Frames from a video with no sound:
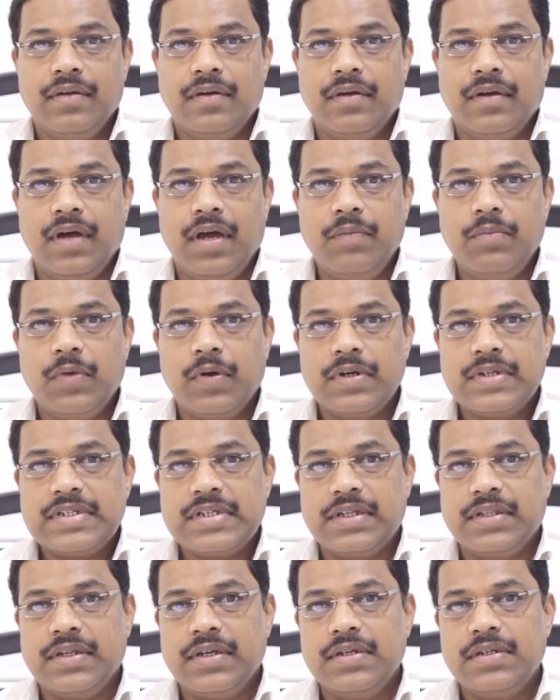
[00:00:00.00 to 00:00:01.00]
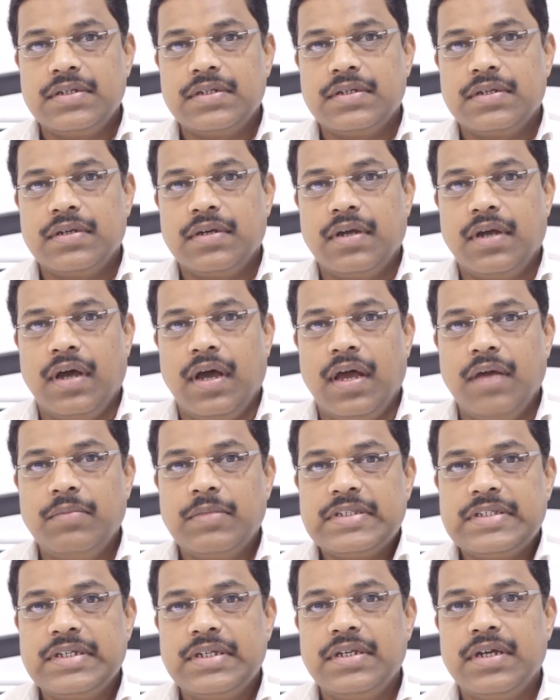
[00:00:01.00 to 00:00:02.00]
I am Dr. Sathish. I am
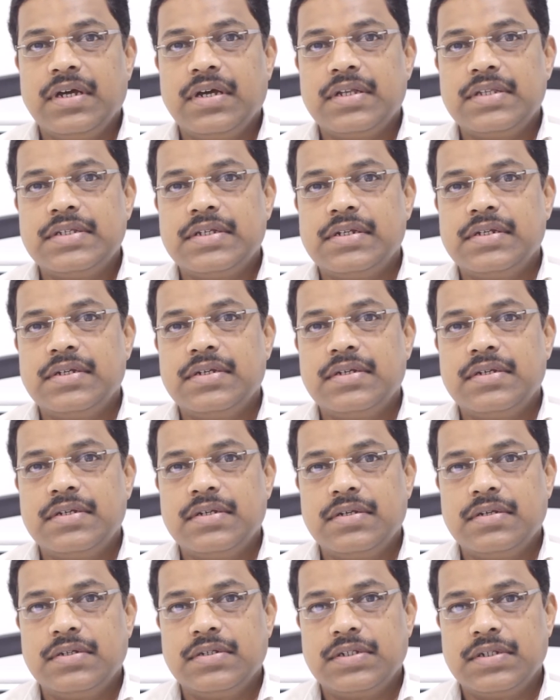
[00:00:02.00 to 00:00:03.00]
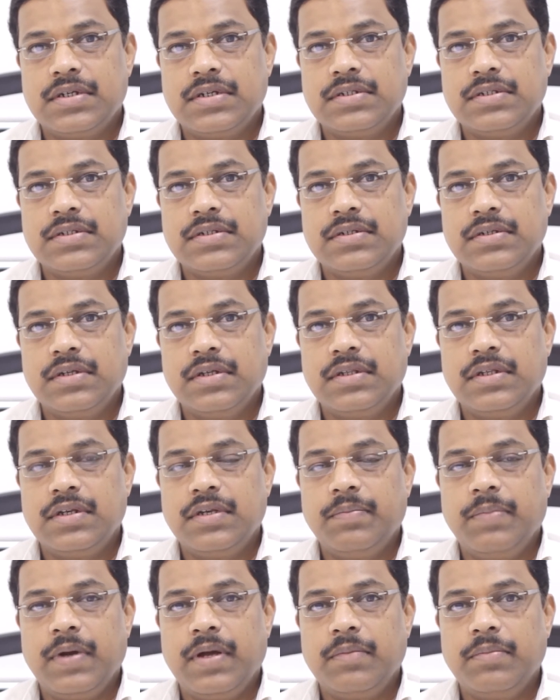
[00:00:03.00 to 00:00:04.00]
a senior consultant surgeon in the
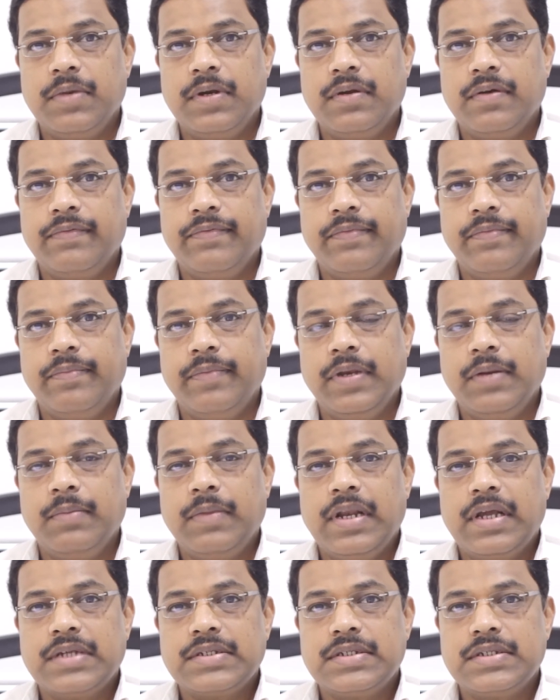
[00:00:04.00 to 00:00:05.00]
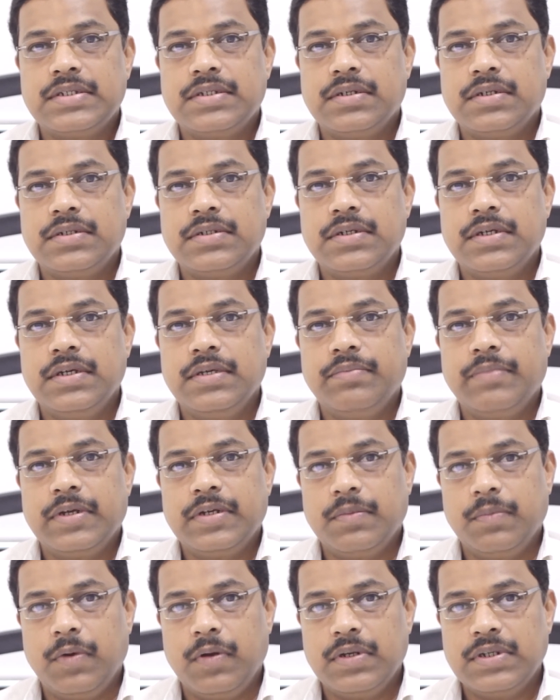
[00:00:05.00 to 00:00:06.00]
Department of Minimal Access Surgery,
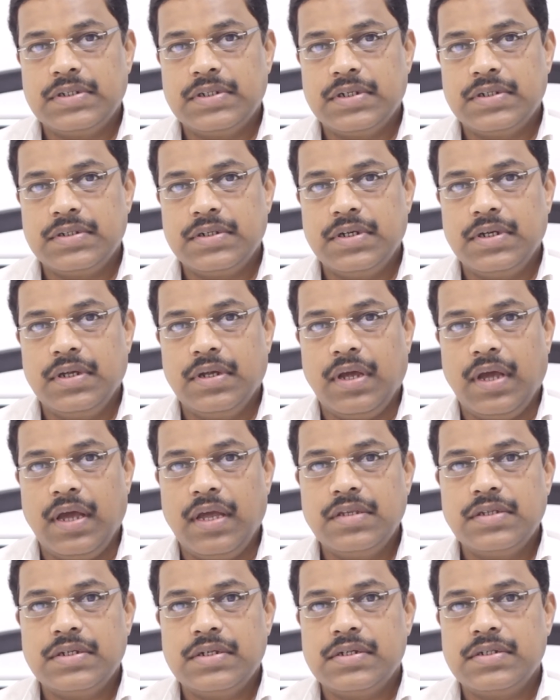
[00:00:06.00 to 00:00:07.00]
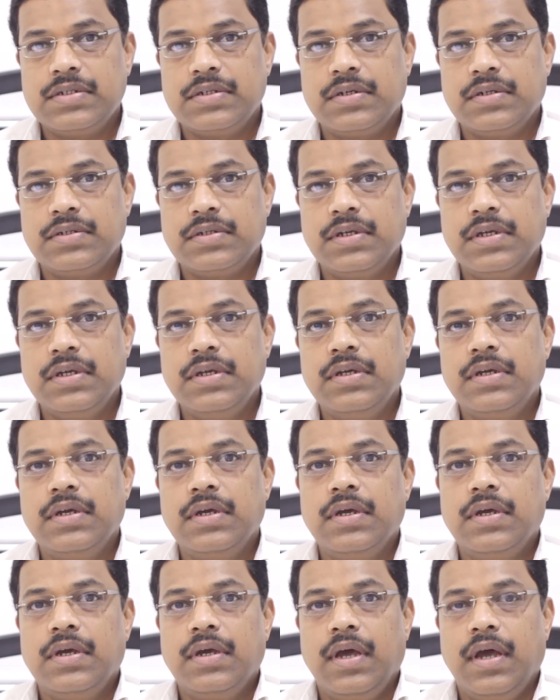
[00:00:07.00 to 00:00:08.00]
Metabolic Surgery and General Surgery
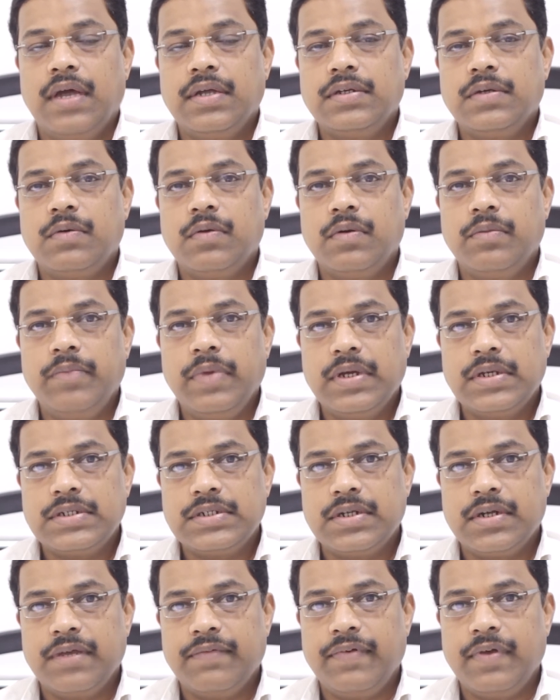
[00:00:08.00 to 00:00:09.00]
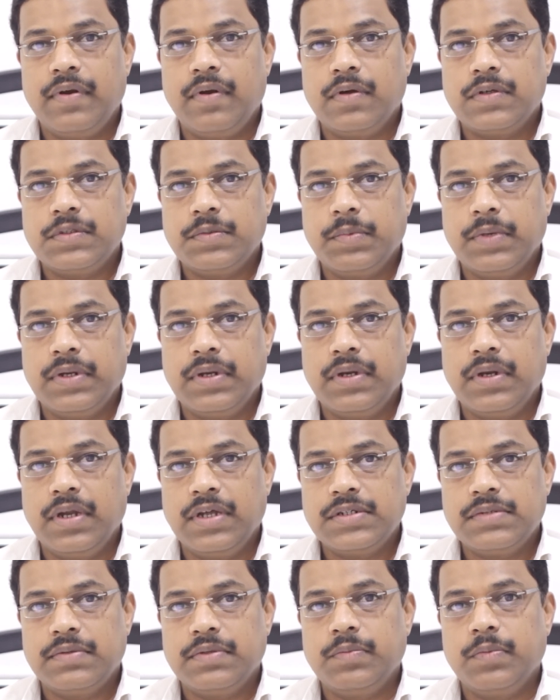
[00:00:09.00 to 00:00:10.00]
at Columbia Asia Referral Hospital,
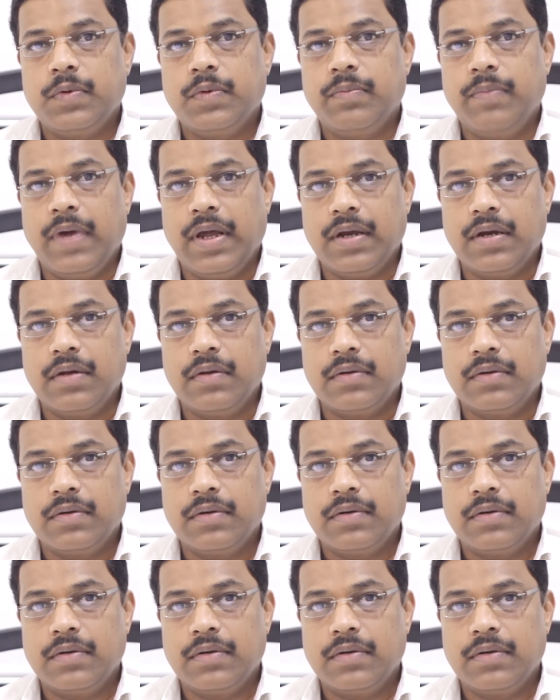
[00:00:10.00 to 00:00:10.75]
Yeshwanthpur, Bangalore.